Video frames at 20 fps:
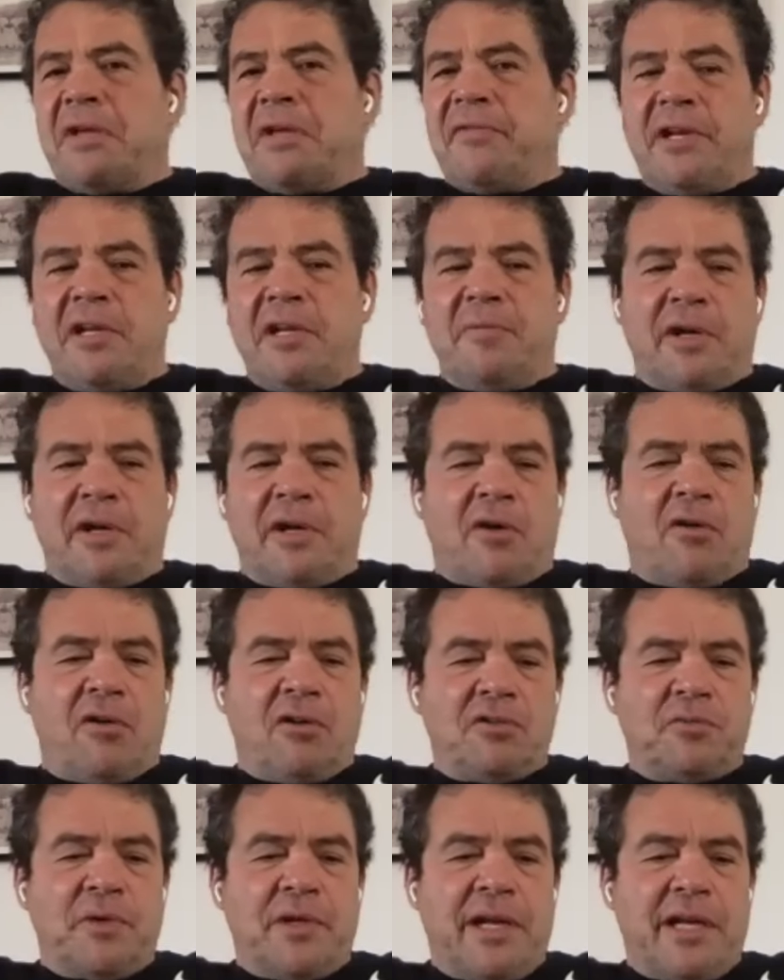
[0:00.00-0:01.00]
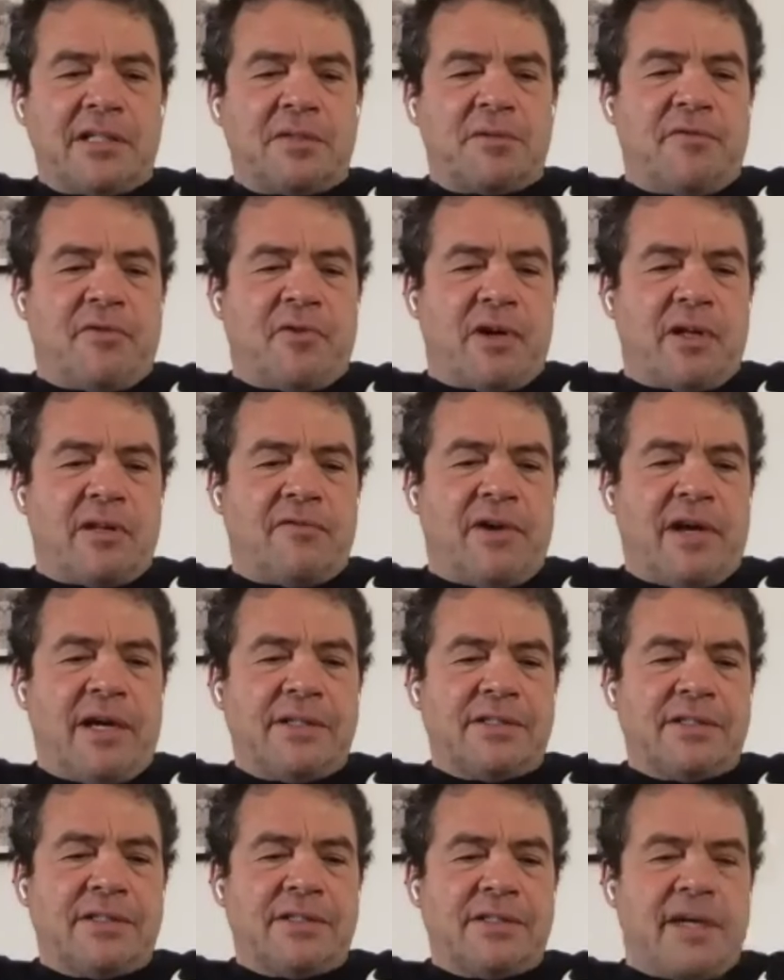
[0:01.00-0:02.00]
if anybody calls me and asks me for
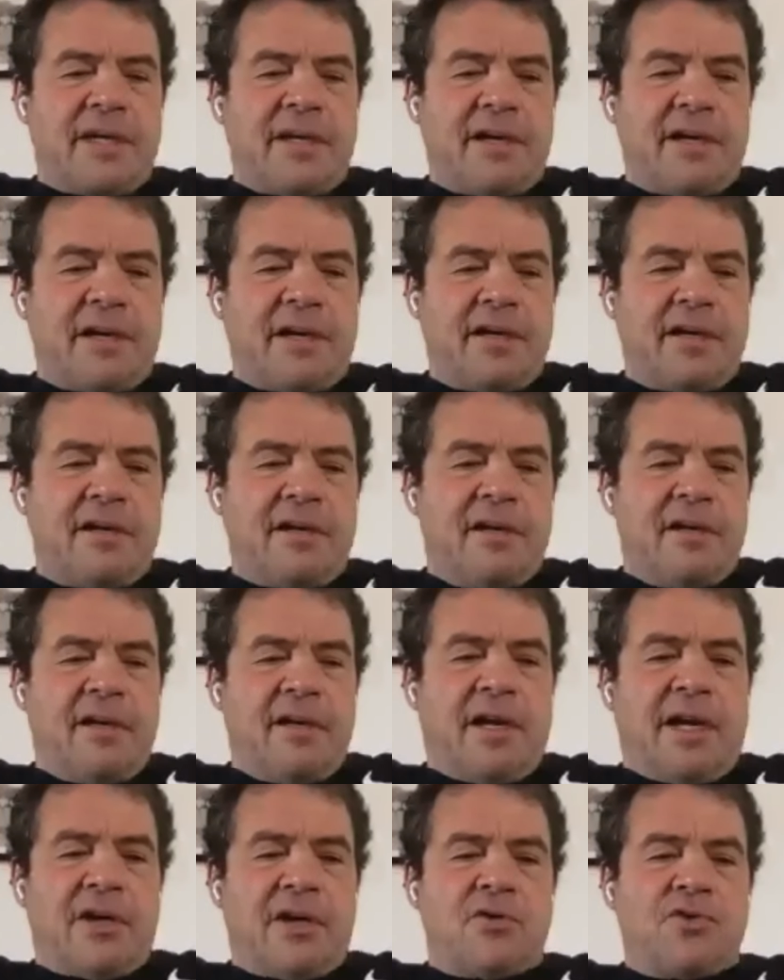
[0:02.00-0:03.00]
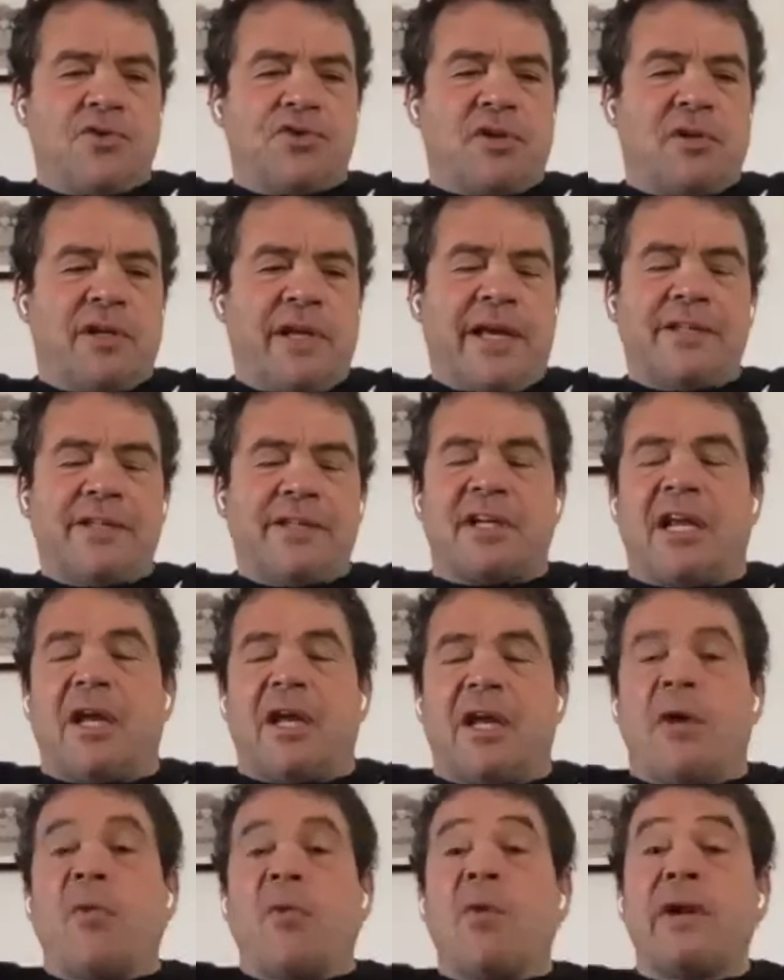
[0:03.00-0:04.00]
advice, I I, I usually answer,
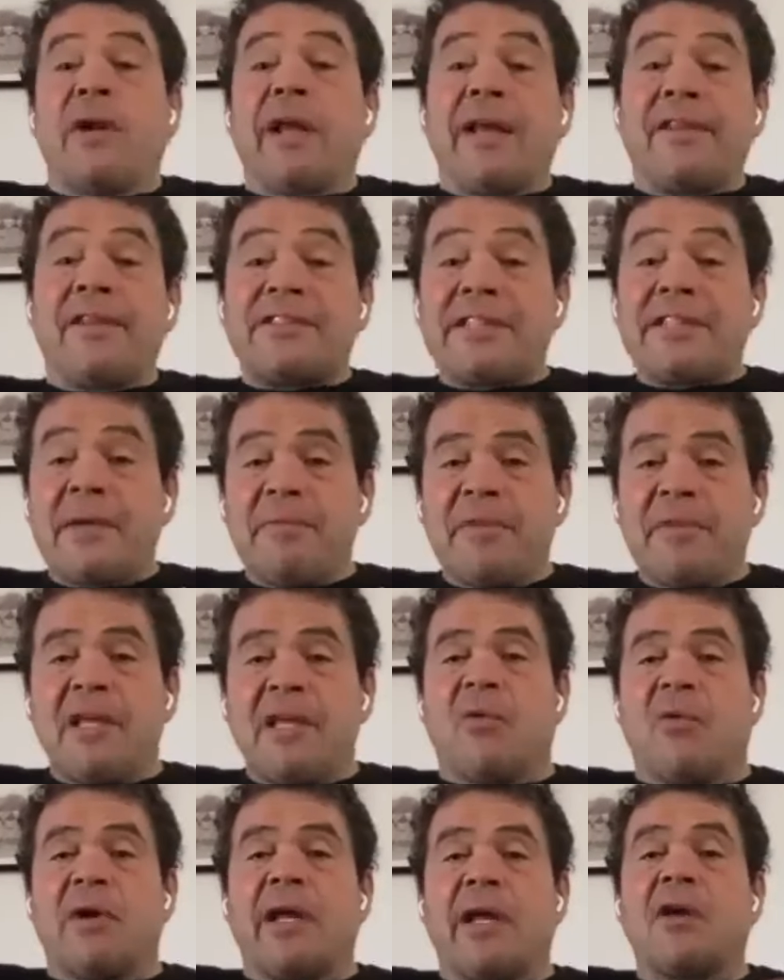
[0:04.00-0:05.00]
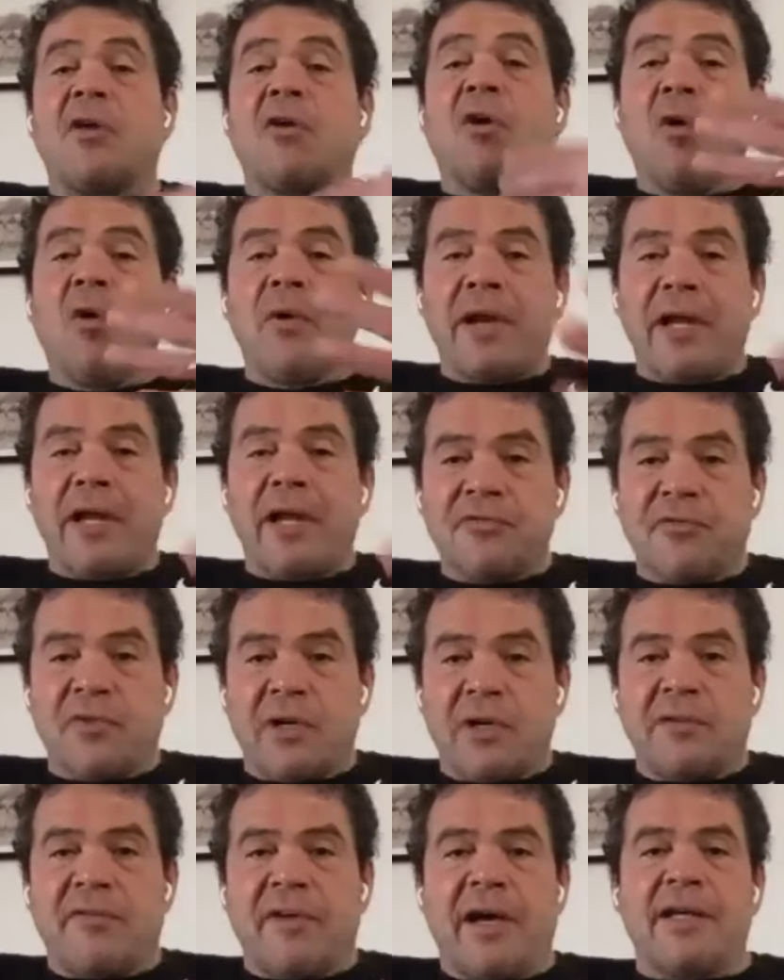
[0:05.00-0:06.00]
and when, and the same thing when I go and ask for
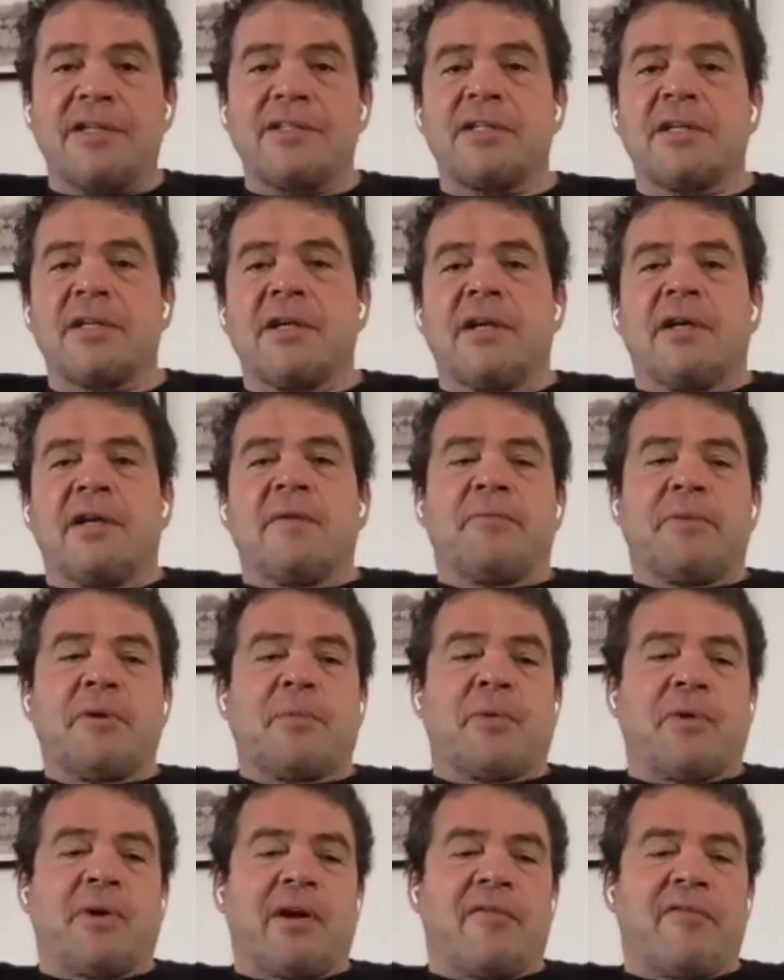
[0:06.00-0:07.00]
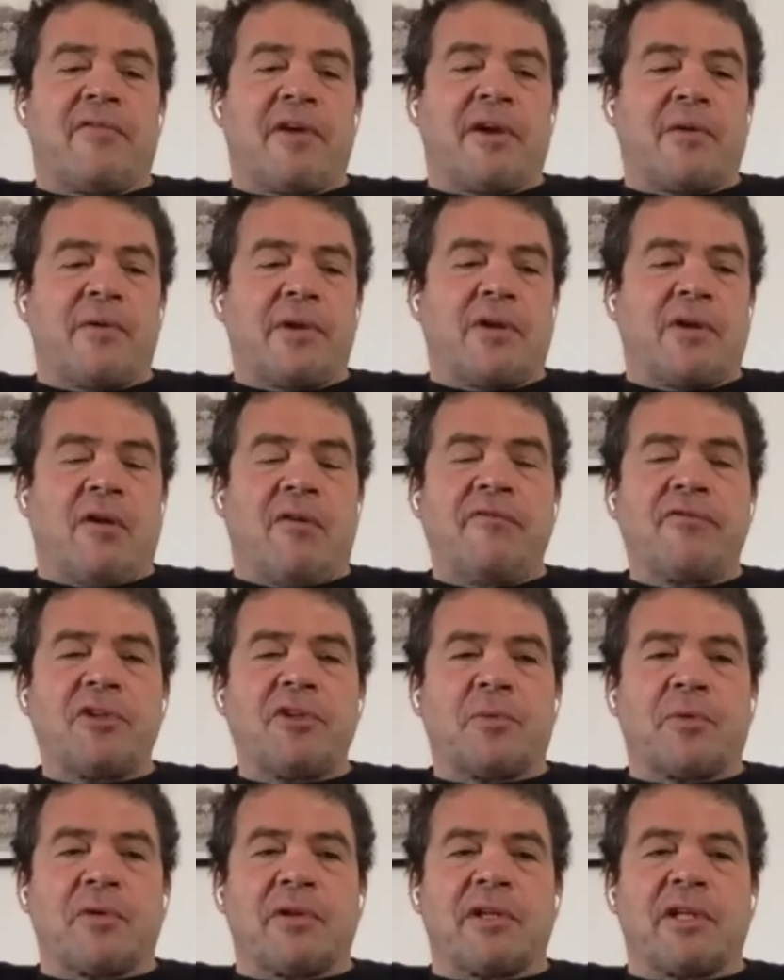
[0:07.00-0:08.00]
advice, people are very
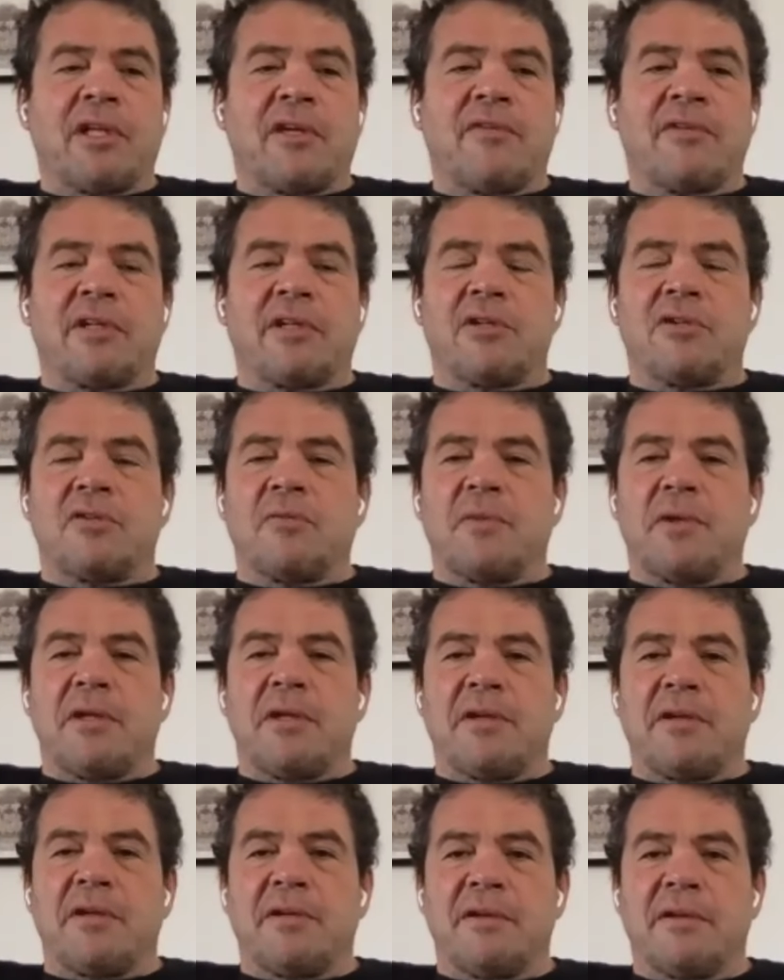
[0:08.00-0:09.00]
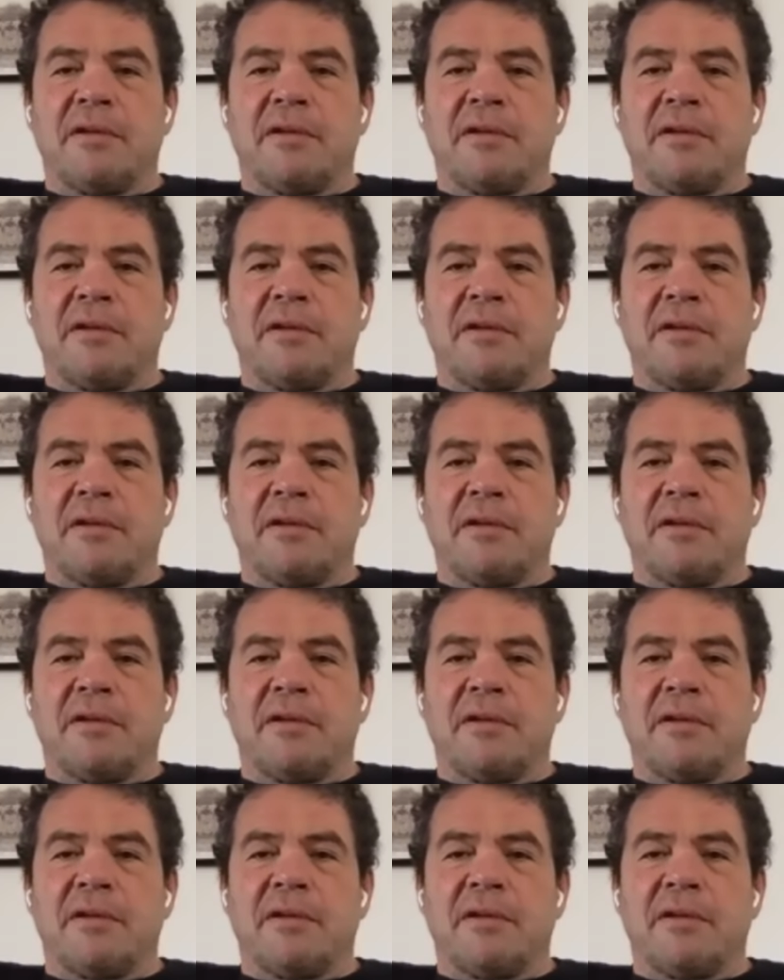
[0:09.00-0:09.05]
comfortable in giving it to me.